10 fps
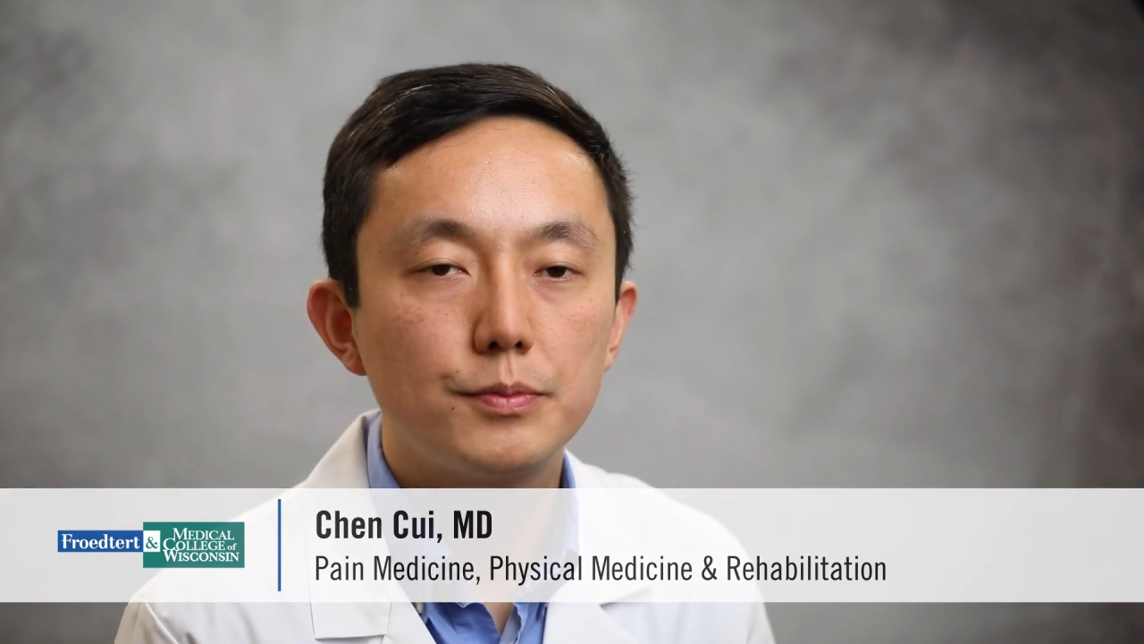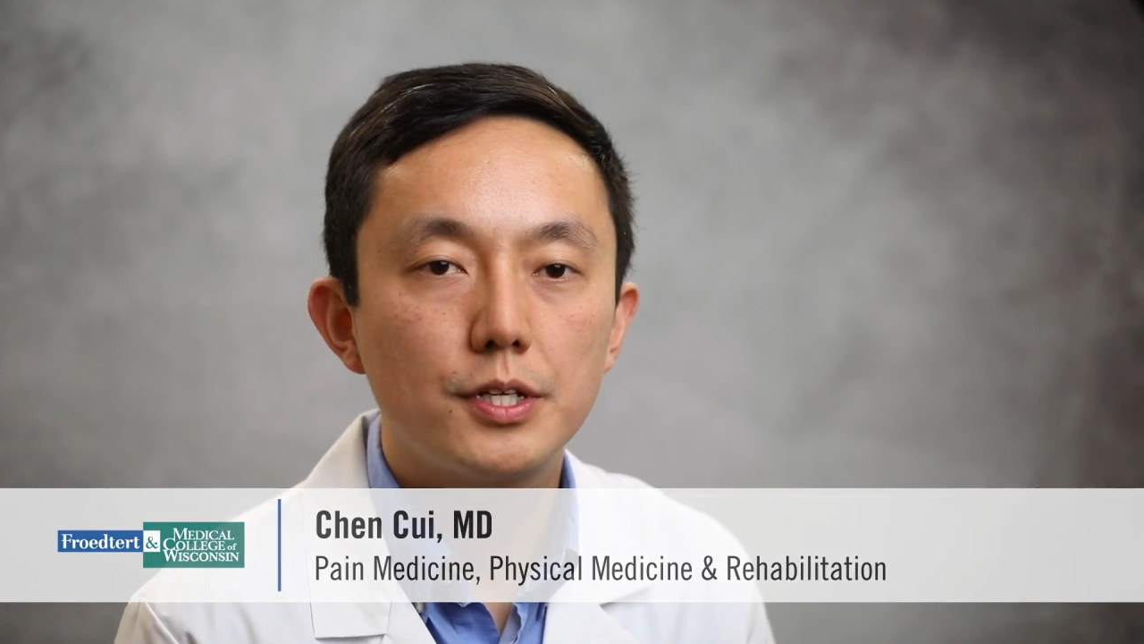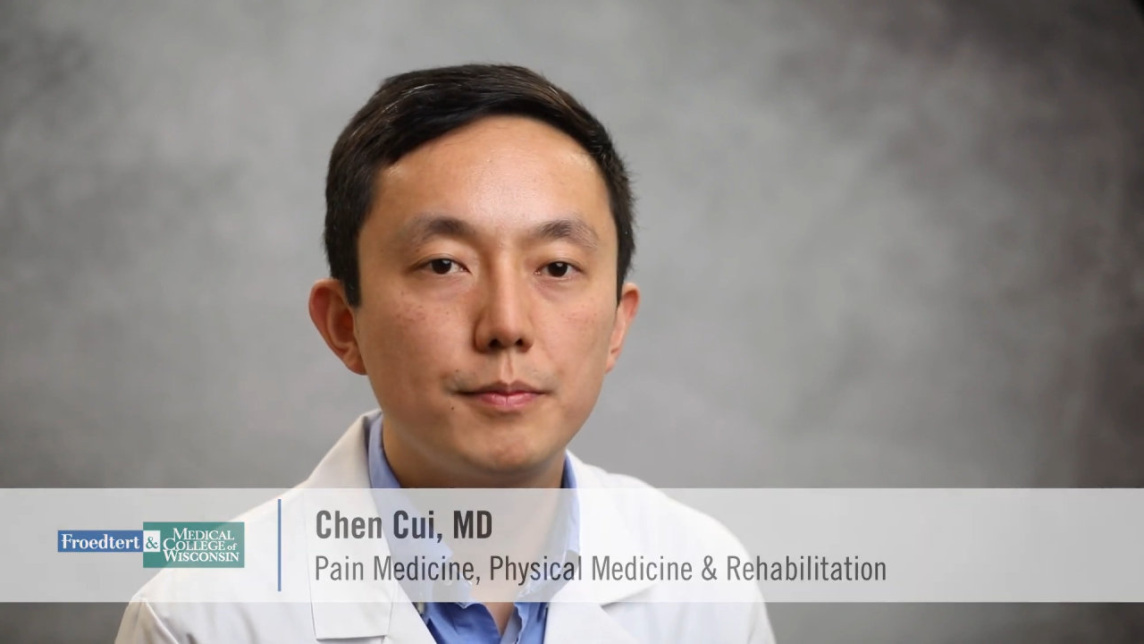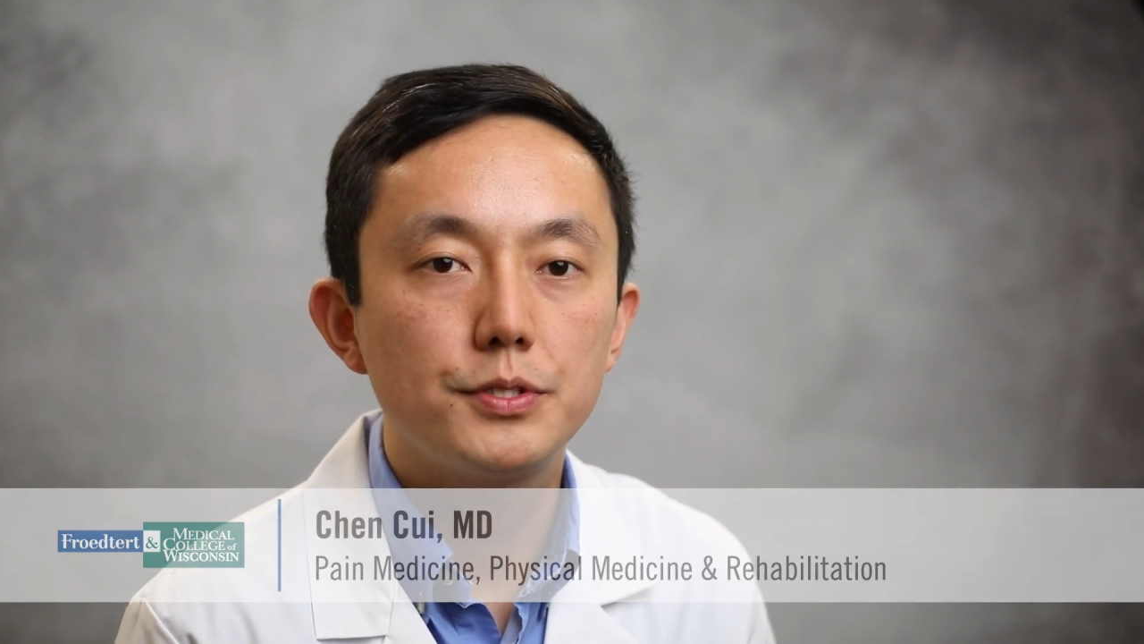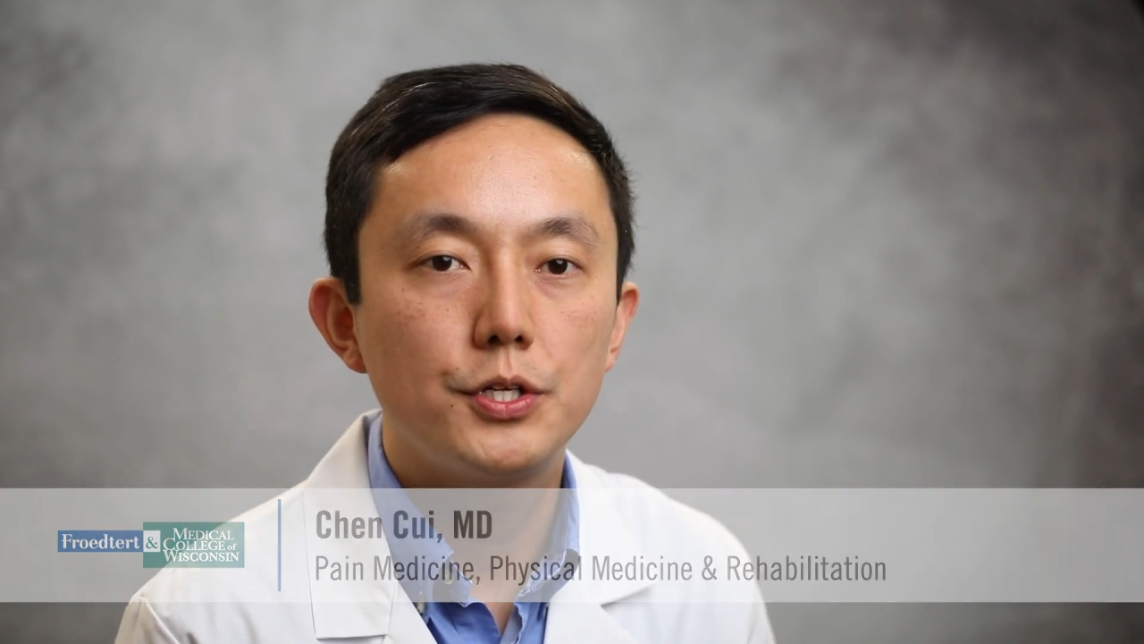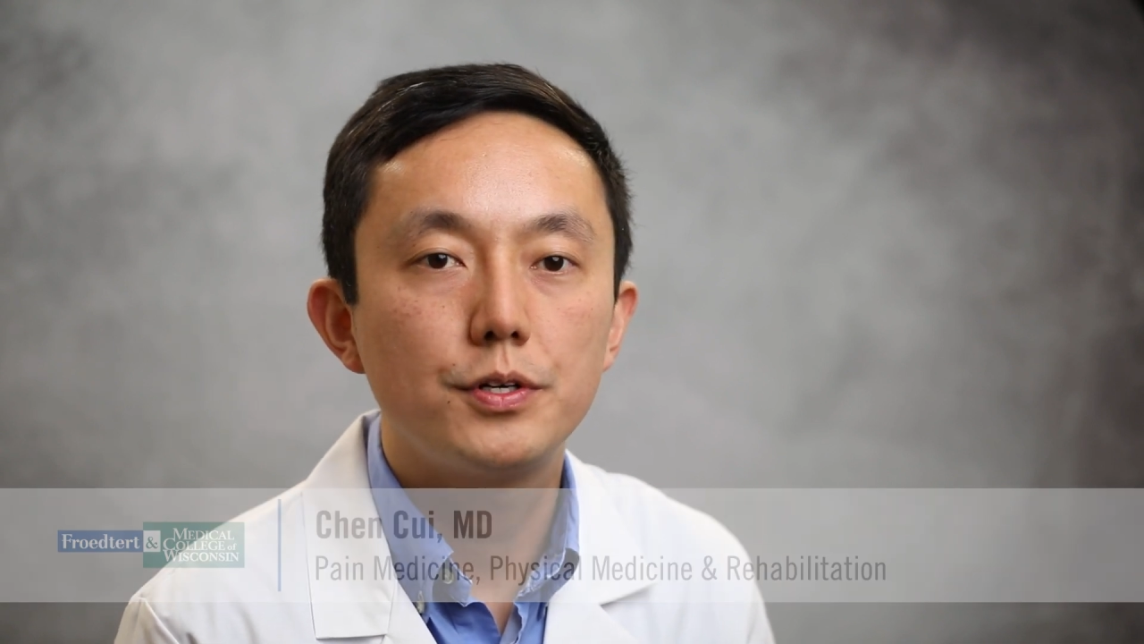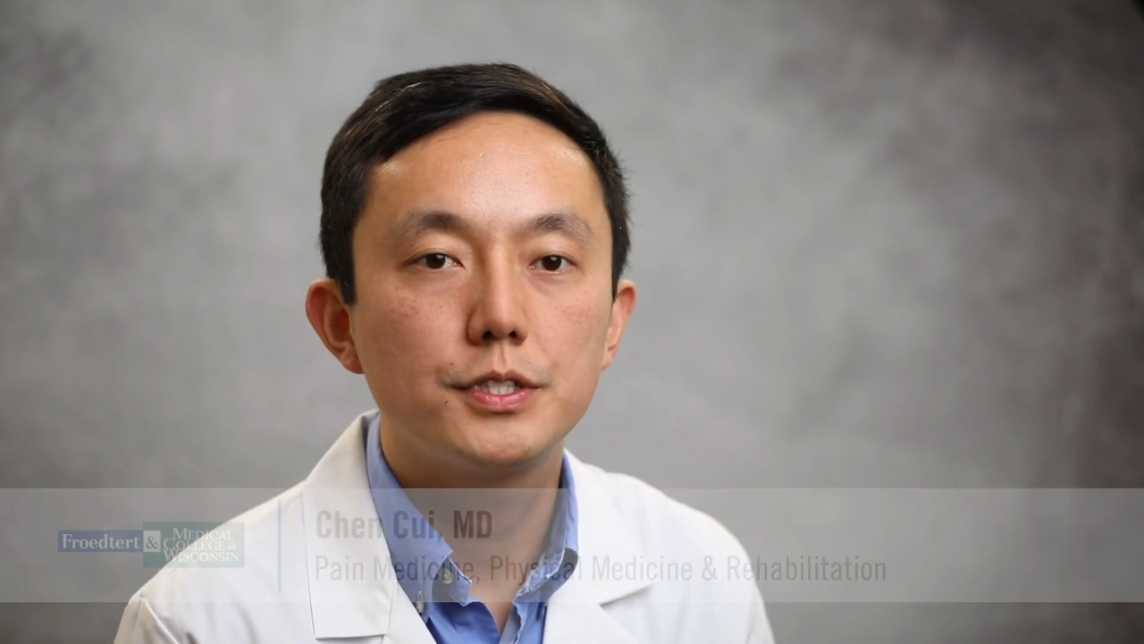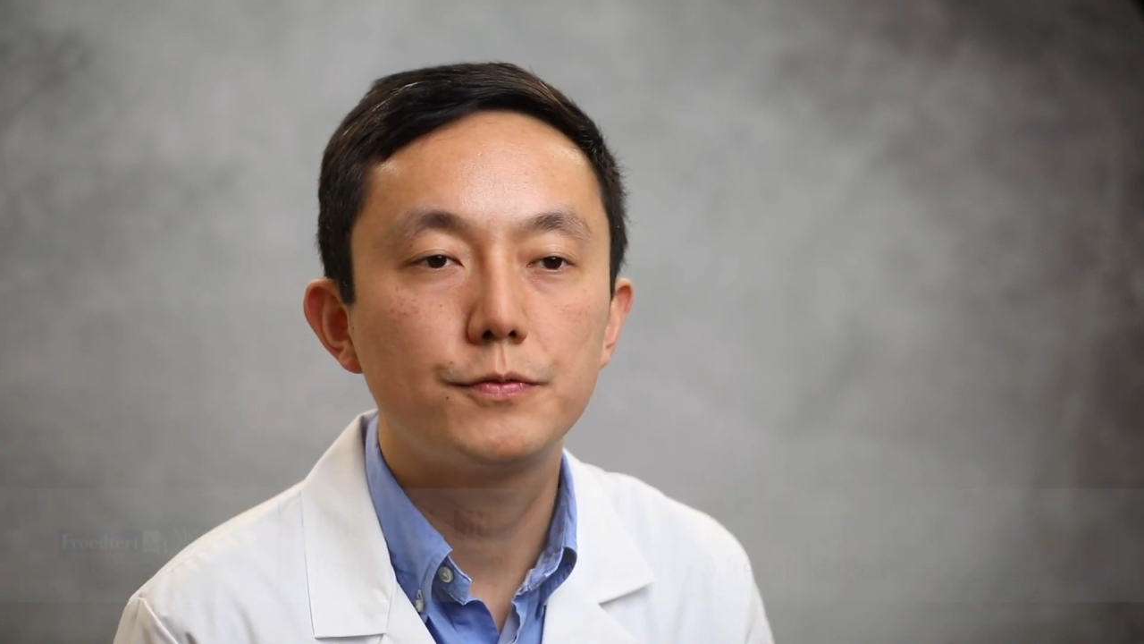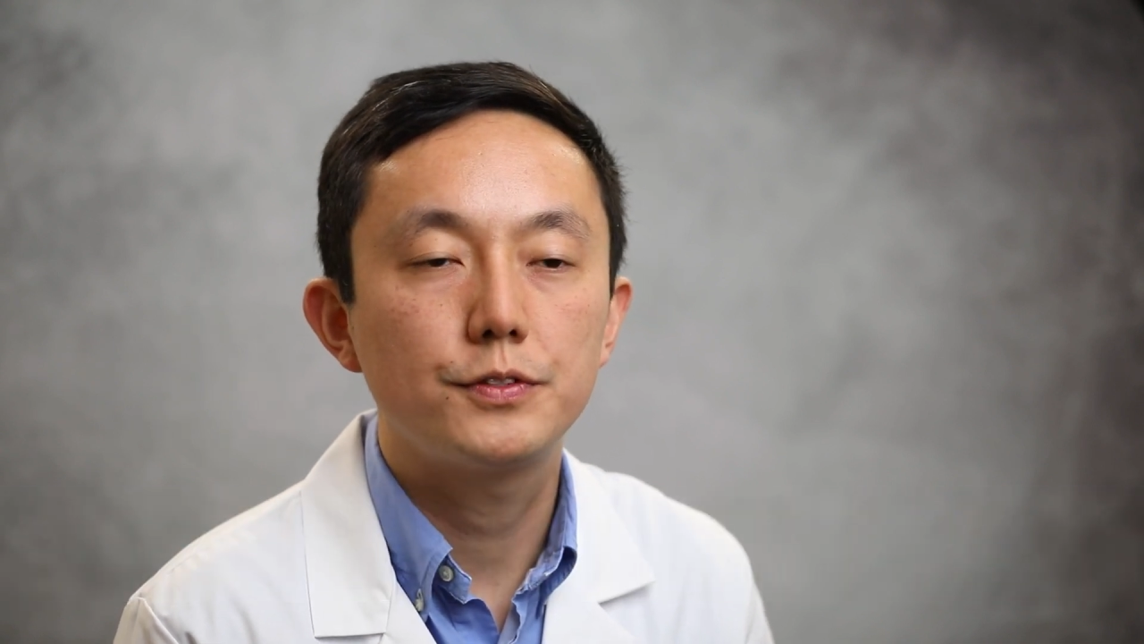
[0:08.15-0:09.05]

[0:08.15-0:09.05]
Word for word: sometimes known as a